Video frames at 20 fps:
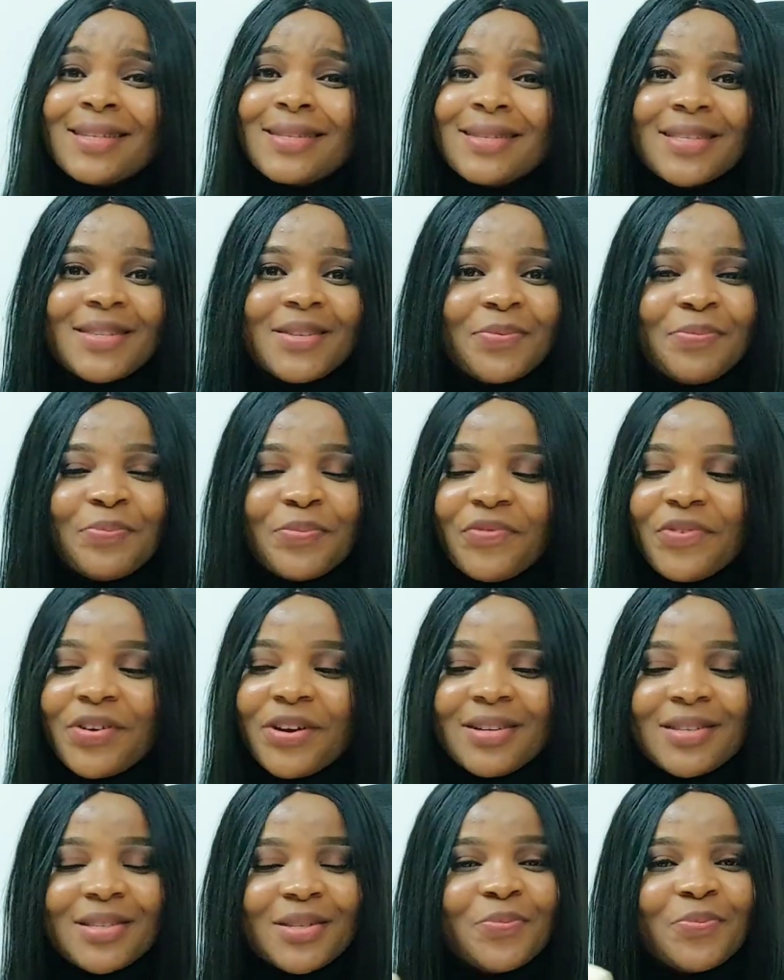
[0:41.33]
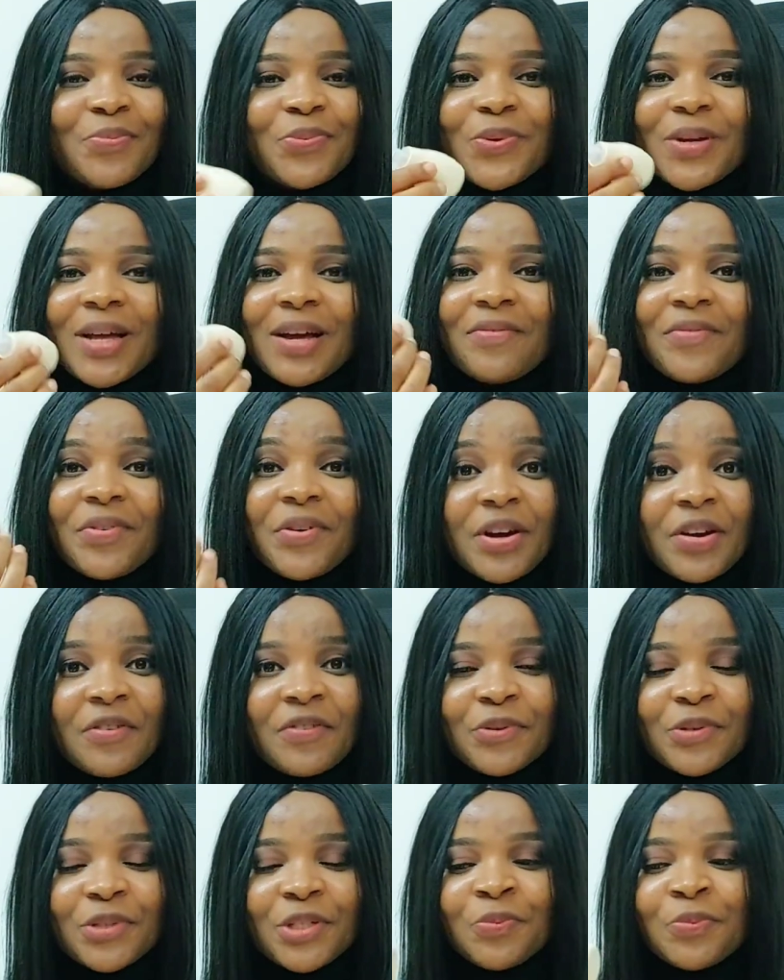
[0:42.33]
this is very simple and very
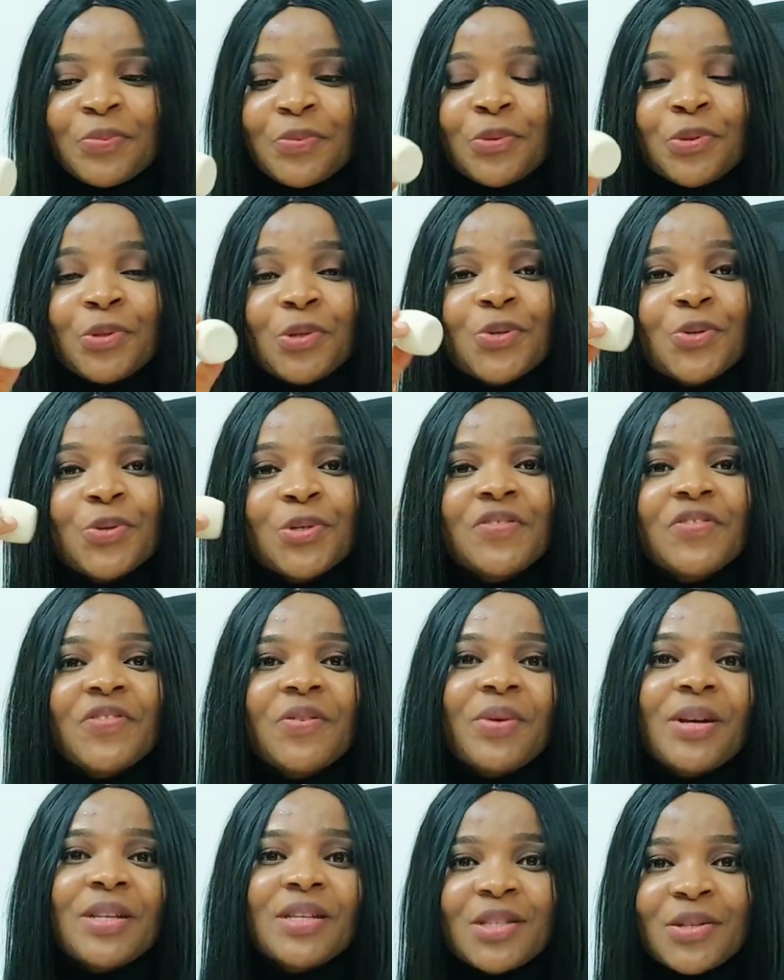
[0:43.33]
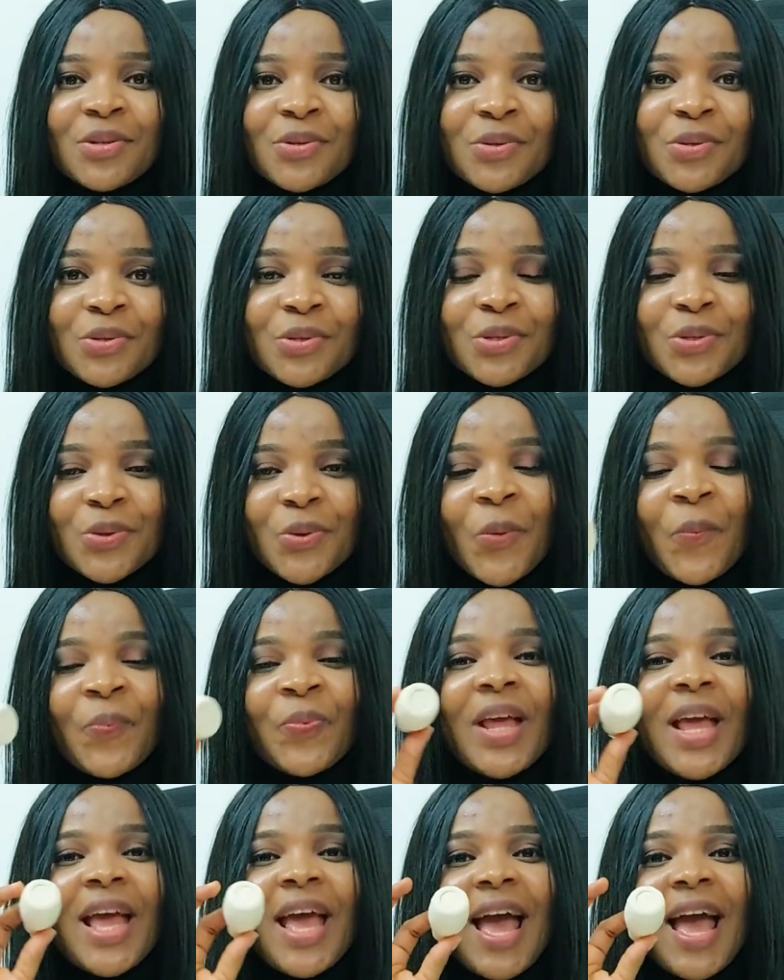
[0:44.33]
affordable. Just go to the pharmaceutical store,